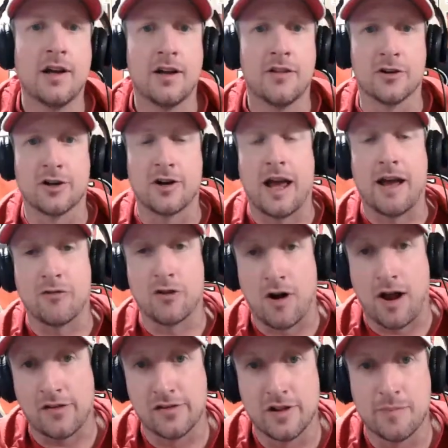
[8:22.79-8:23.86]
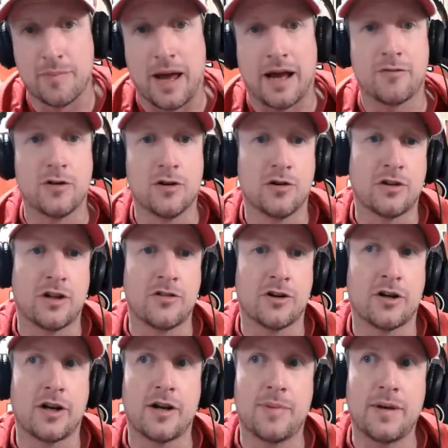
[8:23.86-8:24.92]
They're going to have their eyes in the backfield, and they're
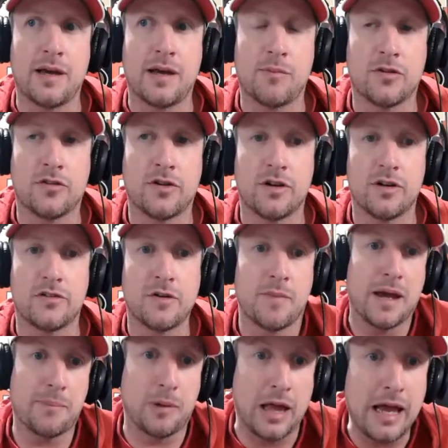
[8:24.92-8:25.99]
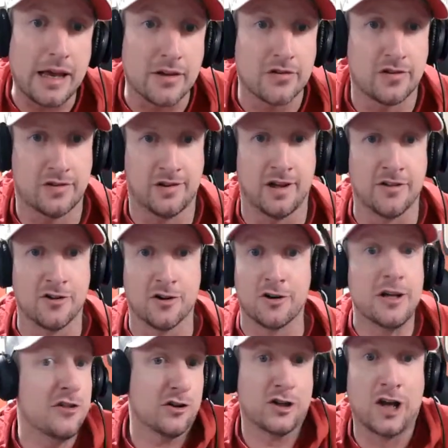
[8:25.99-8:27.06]
going to be able to make plays, and they're
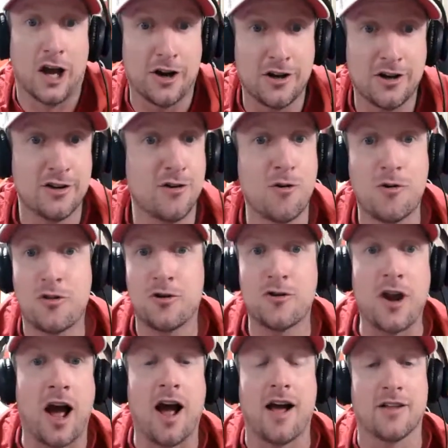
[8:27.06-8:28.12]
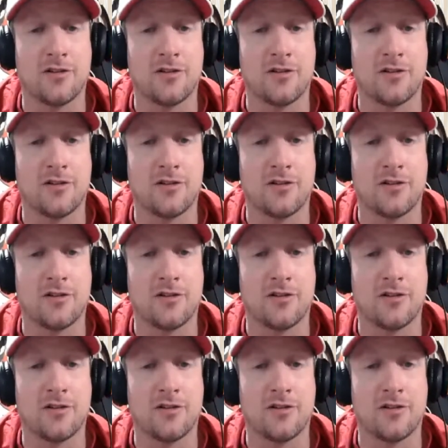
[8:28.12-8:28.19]
either gonna or they're not.